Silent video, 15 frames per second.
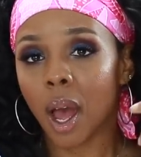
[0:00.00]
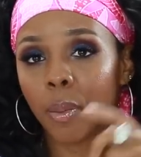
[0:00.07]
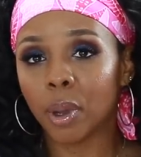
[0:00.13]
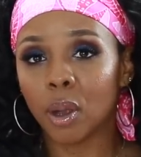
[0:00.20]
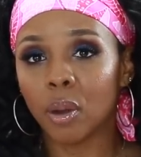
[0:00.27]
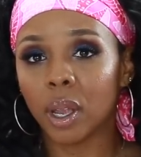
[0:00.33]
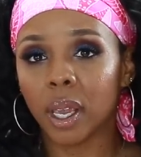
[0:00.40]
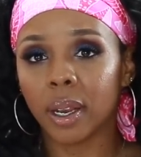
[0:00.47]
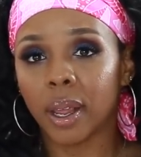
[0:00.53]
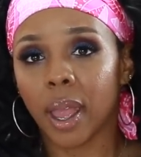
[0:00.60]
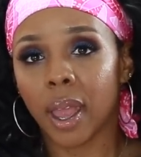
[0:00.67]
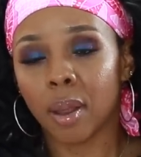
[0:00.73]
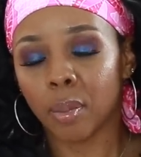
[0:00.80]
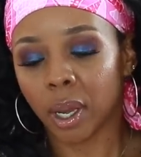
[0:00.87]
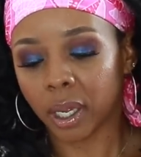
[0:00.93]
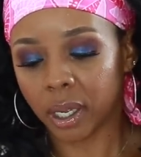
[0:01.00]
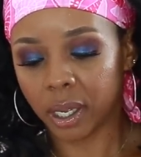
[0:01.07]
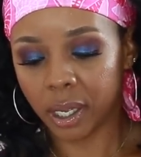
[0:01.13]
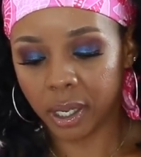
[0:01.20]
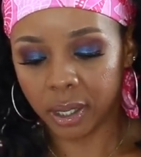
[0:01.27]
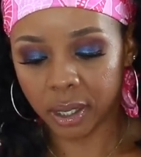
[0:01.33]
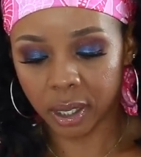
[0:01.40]
i'm gonna go ahead and add my
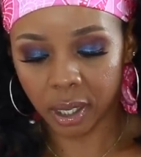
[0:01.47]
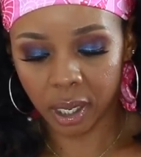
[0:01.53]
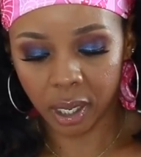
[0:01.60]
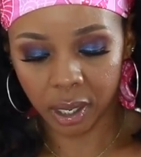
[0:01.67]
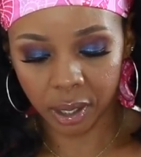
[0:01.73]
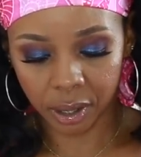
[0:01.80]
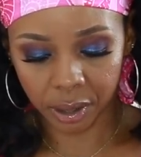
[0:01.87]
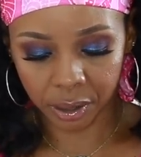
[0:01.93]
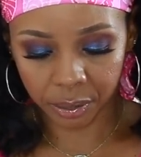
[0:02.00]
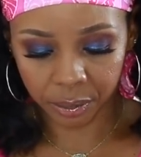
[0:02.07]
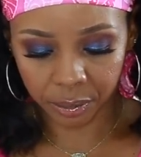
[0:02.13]
keys in here